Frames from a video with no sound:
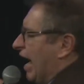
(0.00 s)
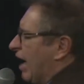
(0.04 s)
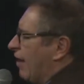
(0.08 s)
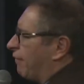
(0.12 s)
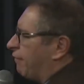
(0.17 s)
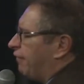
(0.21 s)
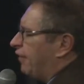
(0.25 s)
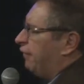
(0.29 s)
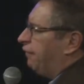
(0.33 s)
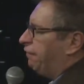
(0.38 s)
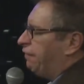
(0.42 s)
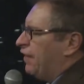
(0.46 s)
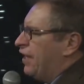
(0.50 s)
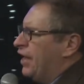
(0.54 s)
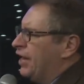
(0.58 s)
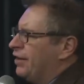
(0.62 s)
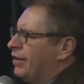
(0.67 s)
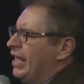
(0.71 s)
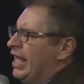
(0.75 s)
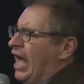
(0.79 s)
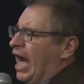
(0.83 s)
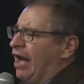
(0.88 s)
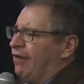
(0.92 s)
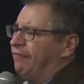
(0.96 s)
everything
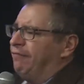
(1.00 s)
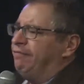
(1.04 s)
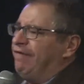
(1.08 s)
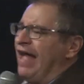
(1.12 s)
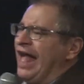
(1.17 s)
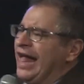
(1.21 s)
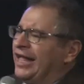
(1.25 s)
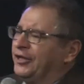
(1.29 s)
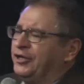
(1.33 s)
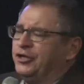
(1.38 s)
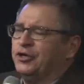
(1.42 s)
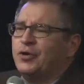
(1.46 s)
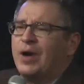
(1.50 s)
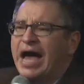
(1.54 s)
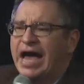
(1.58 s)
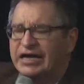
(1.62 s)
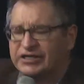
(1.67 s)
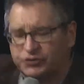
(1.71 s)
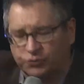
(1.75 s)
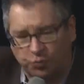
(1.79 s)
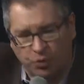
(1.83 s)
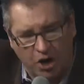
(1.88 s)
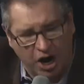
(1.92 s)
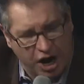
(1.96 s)
of value
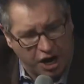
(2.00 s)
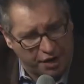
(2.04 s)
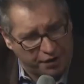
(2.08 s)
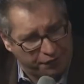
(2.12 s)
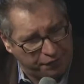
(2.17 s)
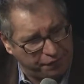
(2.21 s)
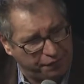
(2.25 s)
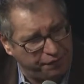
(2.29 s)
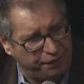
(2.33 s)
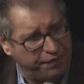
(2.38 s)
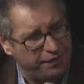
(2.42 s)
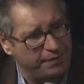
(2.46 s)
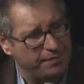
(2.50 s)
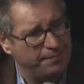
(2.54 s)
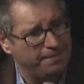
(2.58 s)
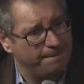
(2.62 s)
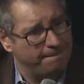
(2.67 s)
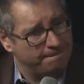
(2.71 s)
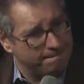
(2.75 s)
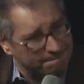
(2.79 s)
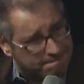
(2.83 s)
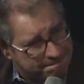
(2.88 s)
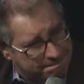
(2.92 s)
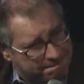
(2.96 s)
has worth.
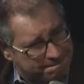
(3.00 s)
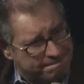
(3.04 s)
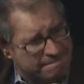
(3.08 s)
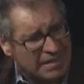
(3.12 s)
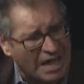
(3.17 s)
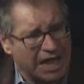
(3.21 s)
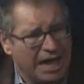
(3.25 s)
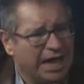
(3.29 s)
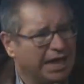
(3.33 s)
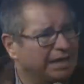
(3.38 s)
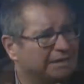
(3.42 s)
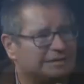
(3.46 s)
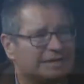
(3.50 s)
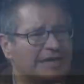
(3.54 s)
It